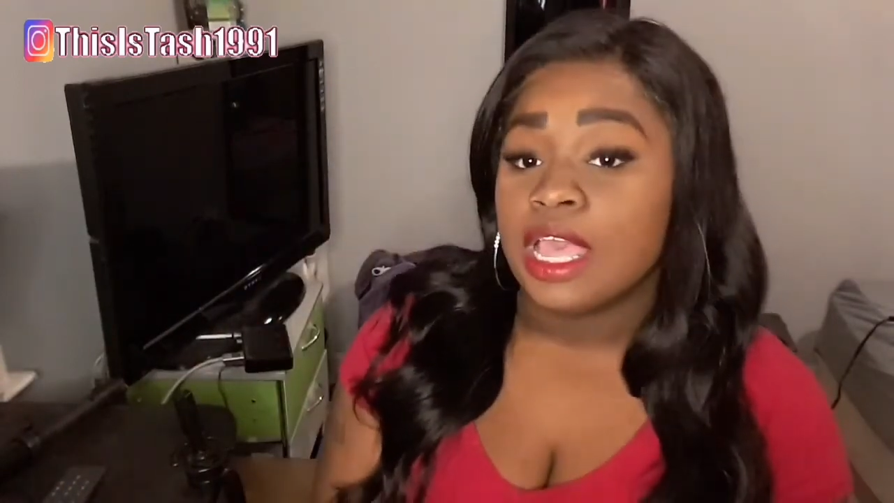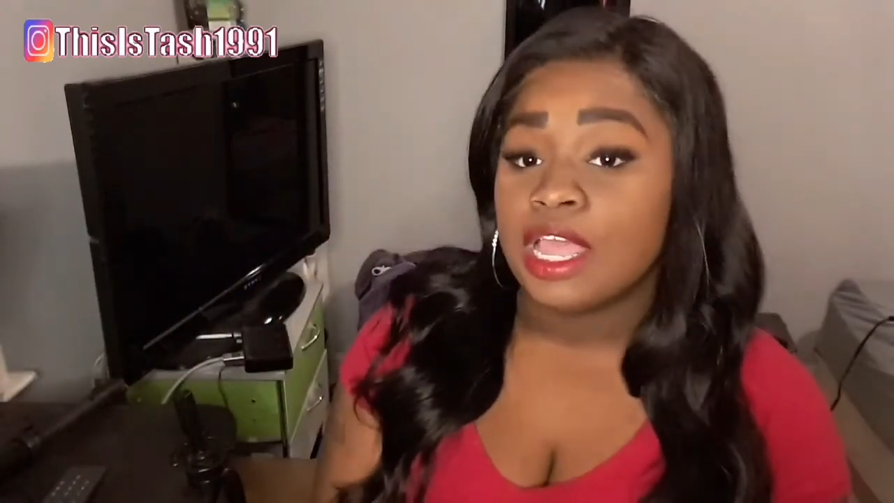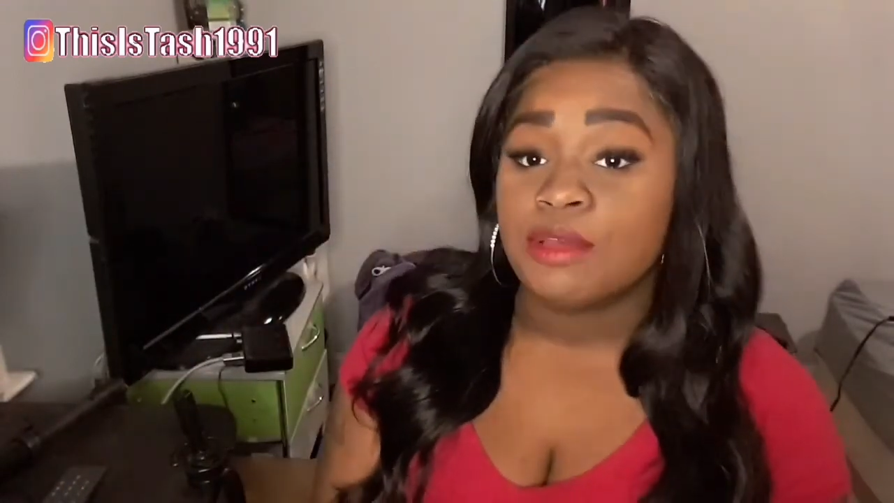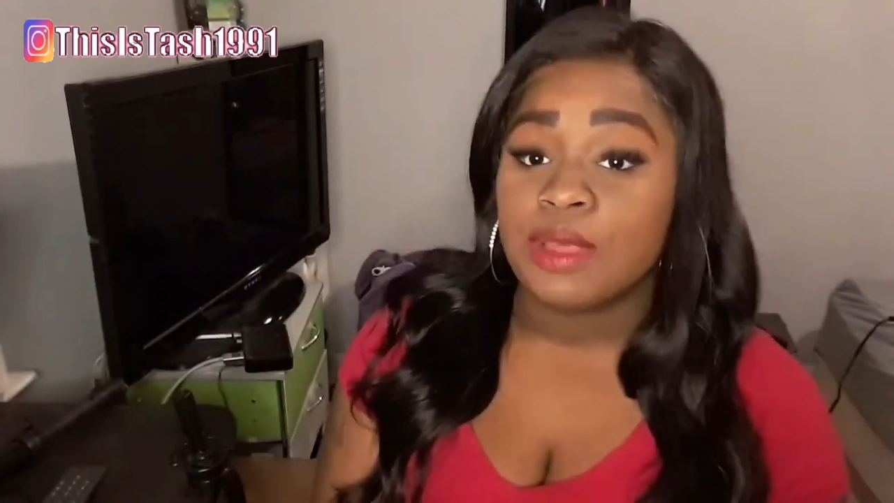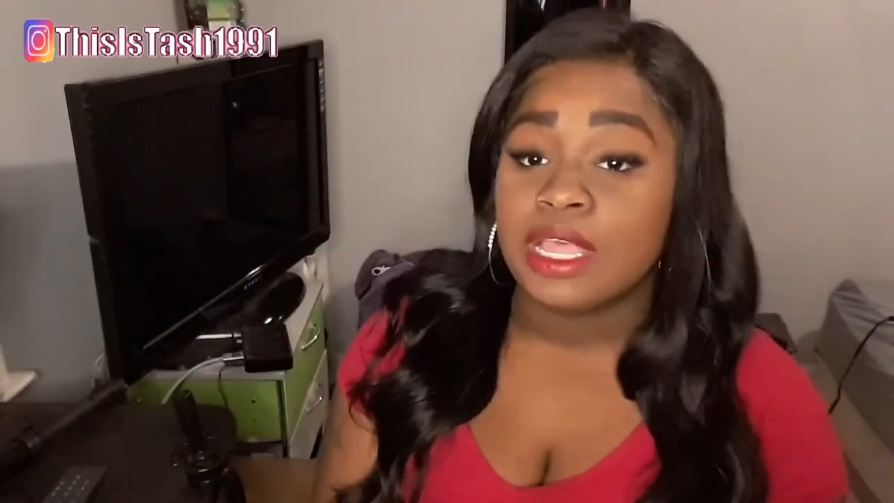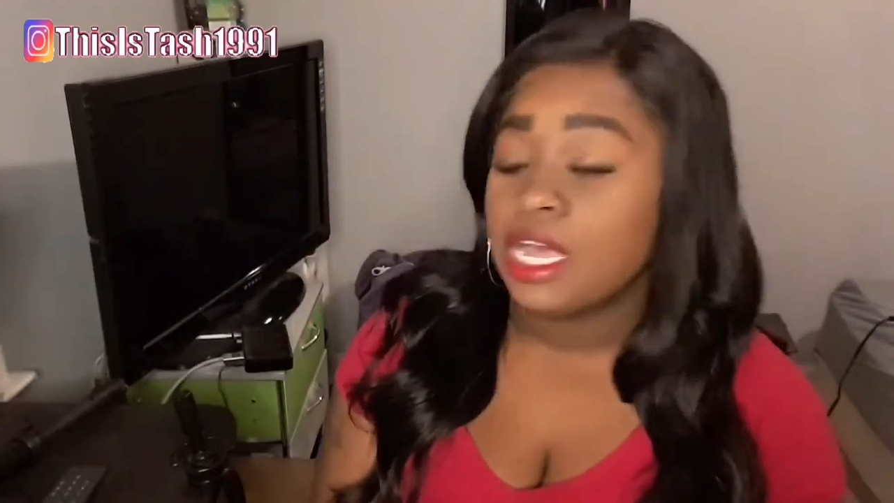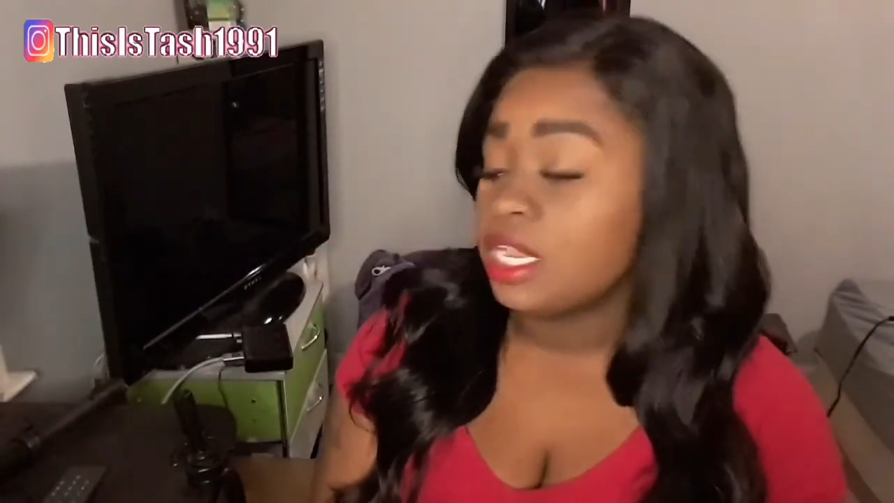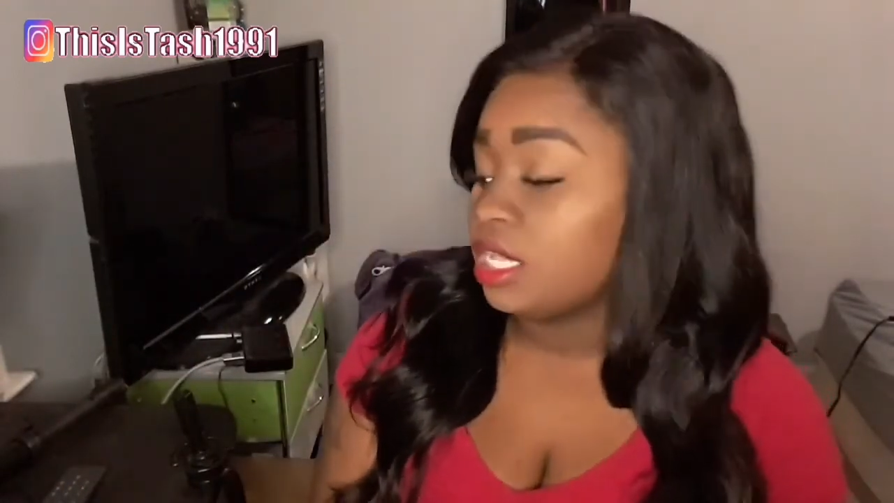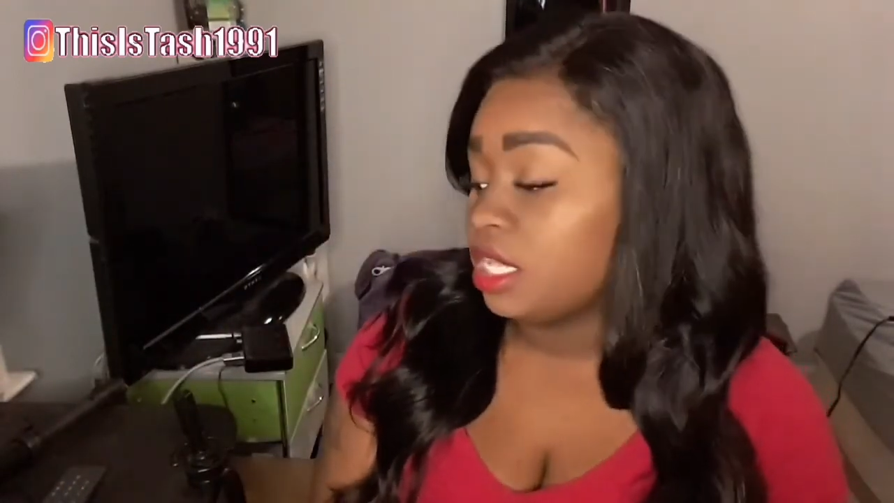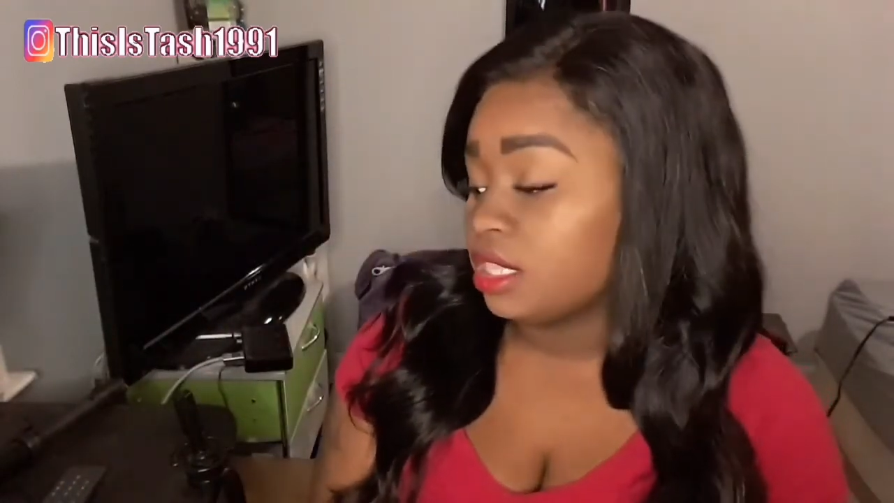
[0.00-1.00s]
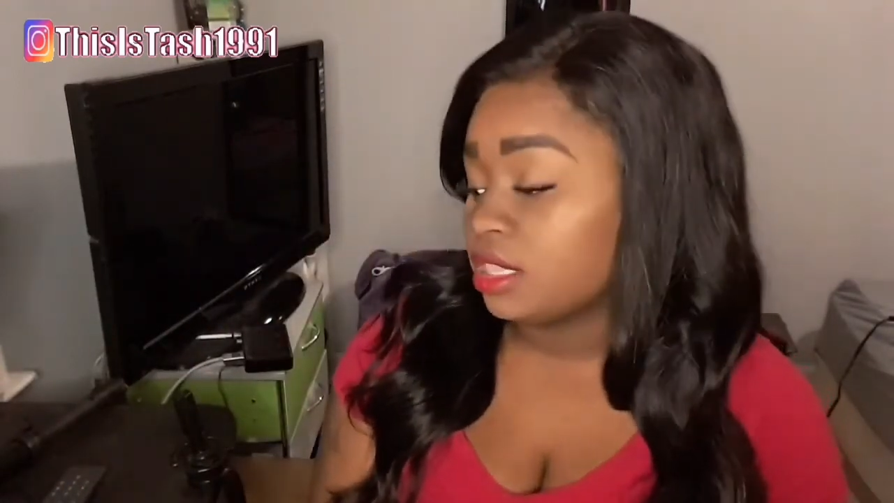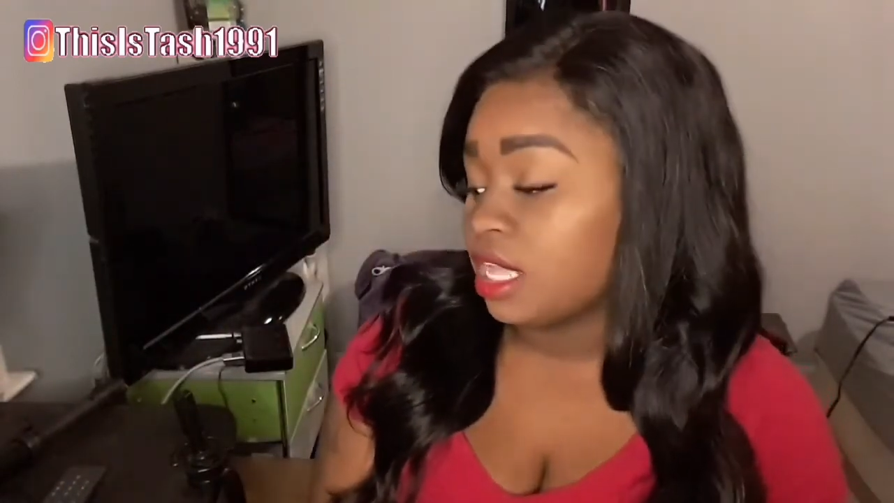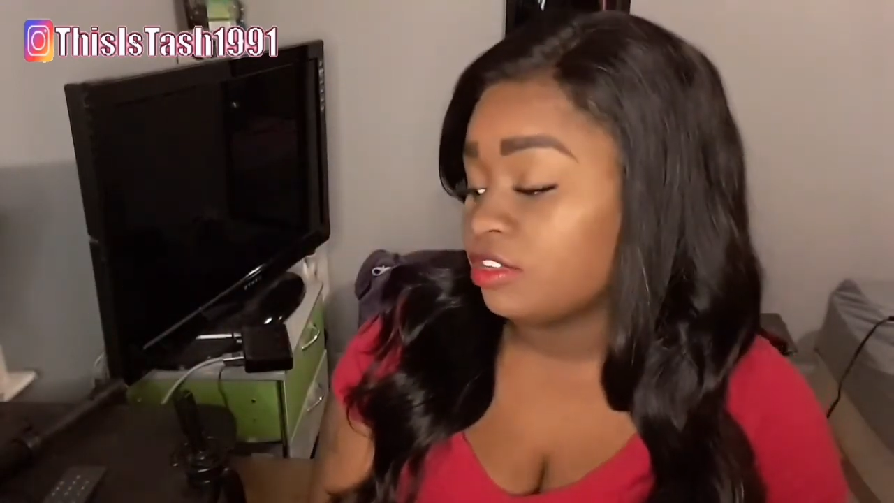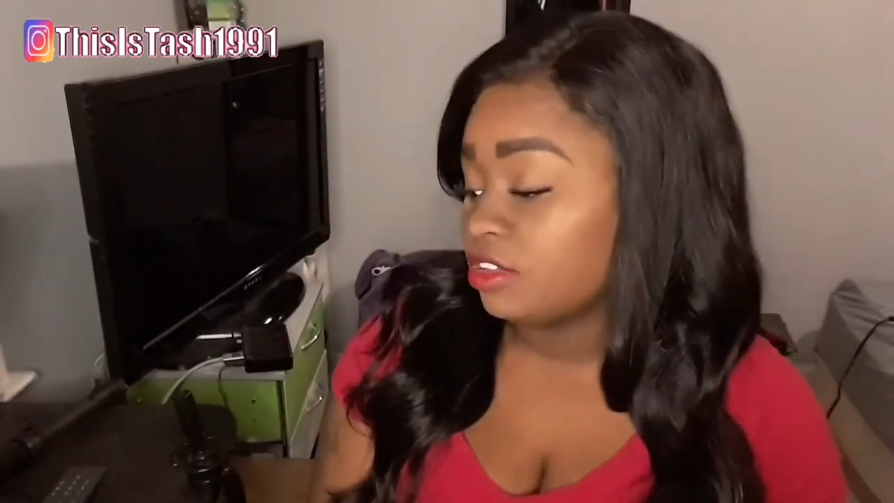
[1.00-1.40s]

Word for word: anyway honey that's